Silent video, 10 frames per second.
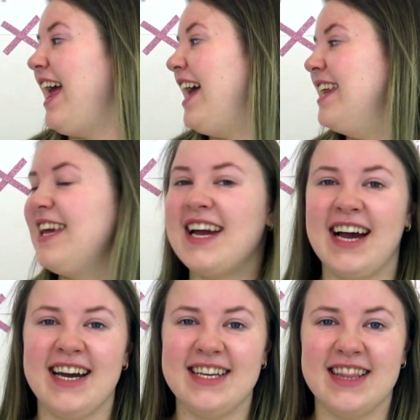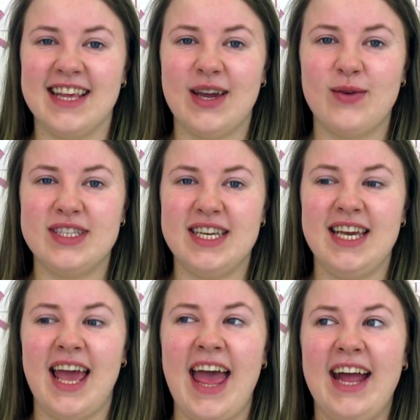any kind of
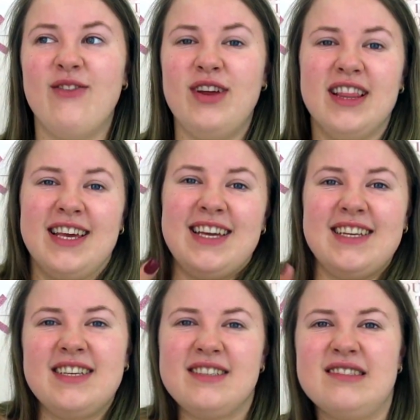liquidy, airy, like